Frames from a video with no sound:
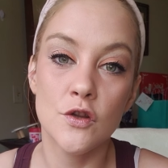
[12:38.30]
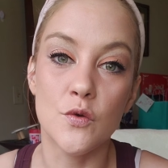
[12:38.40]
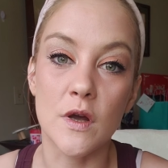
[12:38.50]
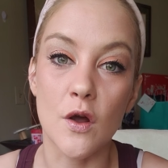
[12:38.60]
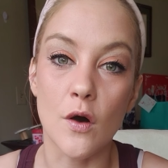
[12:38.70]
You
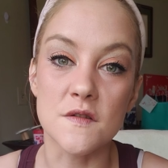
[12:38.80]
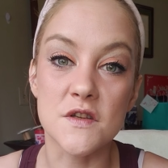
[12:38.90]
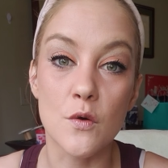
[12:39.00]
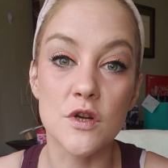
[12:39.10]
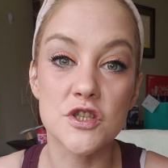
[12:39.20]
can
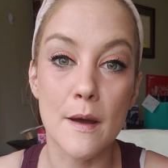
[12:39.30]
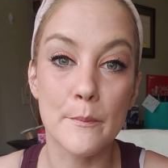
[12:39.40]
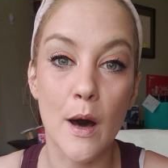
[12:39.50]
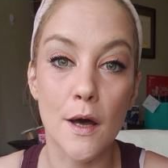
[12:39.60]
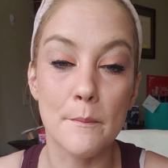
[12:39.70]
also
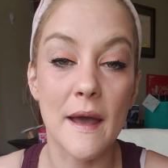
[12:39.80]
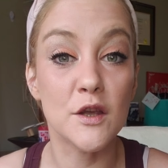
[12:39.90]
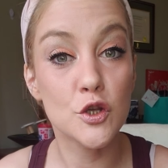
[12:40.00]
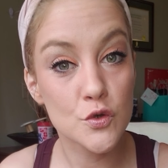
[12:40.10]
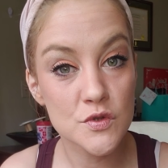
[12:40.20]
jump on
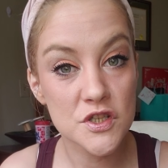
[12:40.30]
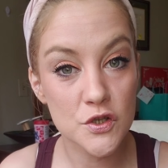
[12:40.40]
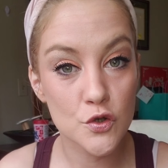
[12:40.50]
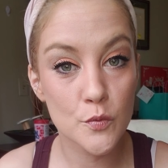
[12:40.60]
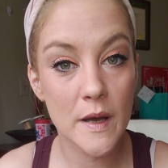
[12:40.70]
my
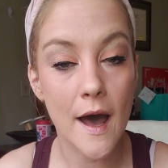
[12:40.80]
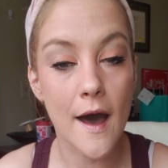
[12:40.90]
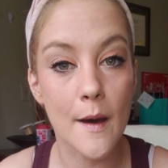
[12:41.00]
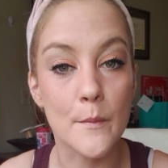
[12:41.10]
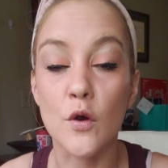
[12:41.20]
YouTube,
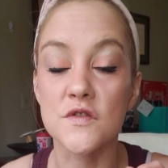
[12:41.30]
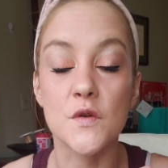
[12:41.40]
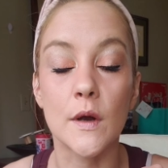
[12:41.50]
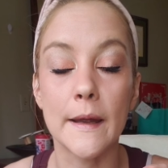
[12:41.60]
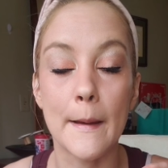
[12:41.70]

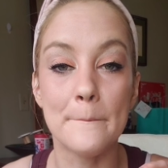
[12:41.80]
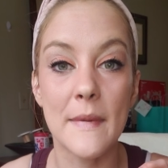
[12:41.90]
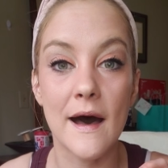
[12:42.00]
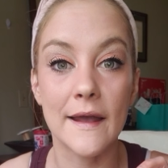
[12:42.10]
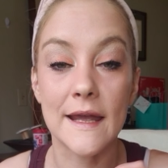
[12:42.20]

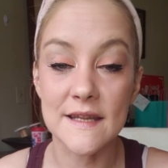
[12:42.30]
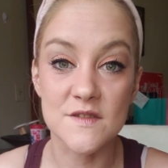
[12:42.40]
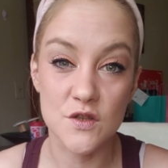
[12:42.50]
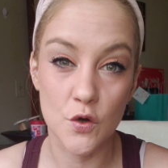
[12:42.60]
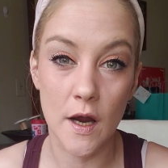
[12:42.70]
my
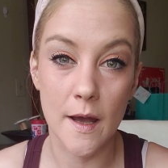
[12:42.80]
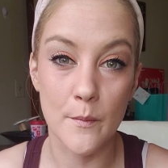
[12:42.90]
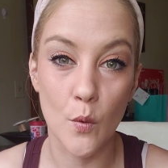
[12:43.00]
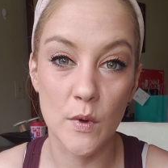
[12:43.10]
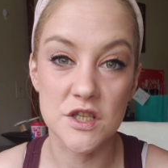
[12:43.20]
Instagram,
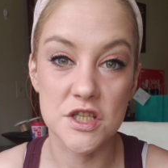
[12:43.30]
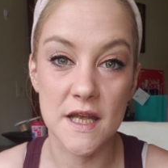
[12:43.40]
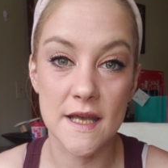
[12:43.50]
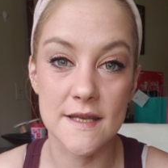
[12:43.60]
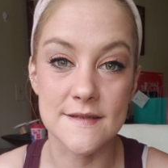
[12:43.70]
which
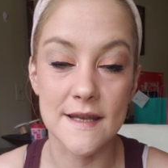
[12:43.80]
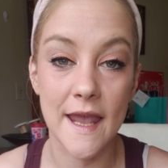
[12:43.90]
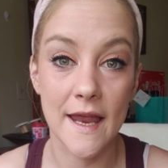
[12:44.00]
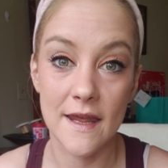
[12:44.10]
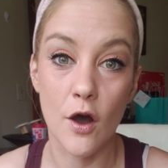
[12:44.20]
is
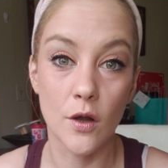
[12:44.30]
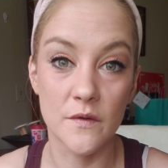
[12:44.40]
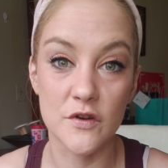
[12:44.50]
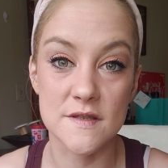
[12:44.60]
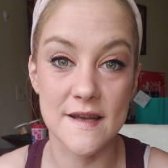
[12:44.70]
Katie
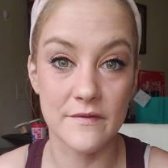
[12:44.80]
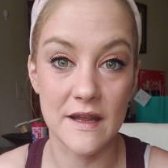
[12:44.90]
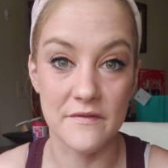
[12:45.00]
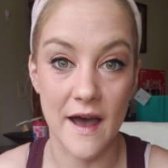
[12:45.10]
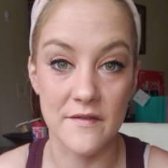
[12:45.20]
Oliver
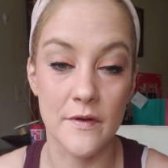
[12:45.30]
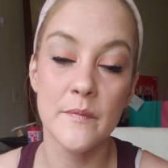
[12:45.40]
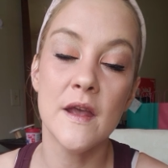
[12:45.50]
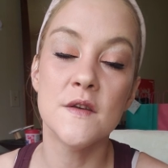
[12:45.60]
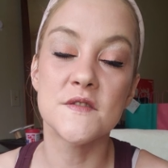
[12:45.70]
75.
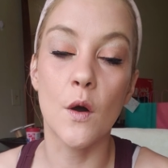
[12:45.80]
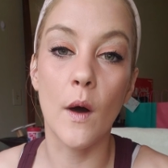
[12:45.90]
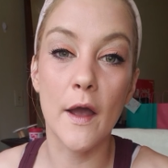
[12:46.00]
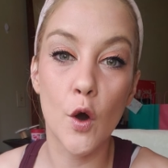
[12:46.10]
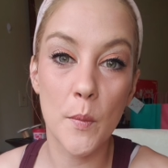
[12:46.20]
So
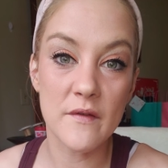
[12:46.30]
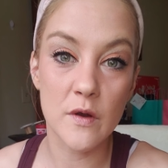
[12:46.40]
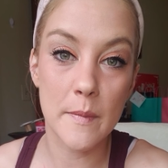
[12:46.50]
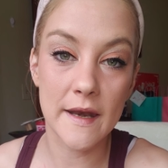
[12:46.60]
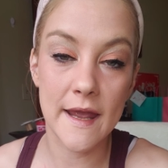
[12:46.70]
I hope
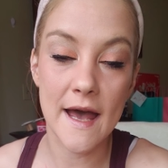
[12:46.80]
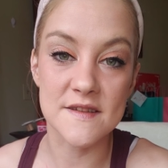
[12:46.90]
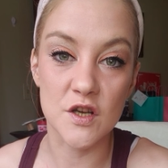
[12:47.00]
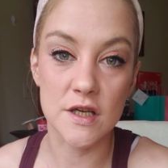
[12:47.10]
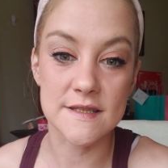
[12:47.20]
everybody
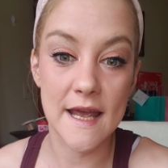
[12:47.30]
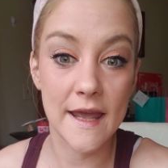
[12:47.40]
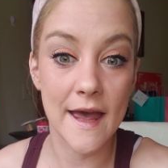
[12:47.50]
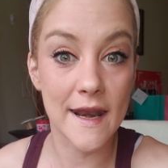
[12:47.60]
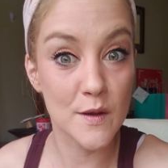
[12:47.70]
has a good
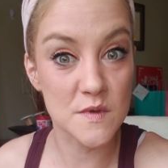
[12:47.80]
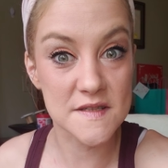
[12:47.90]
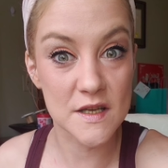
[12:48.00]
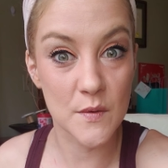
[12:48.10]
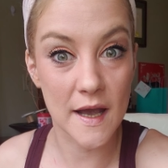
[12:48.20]
day, and I will
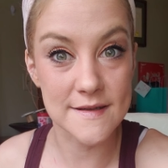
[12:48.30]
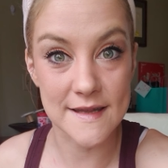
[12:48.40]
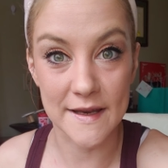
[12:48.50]
see you guys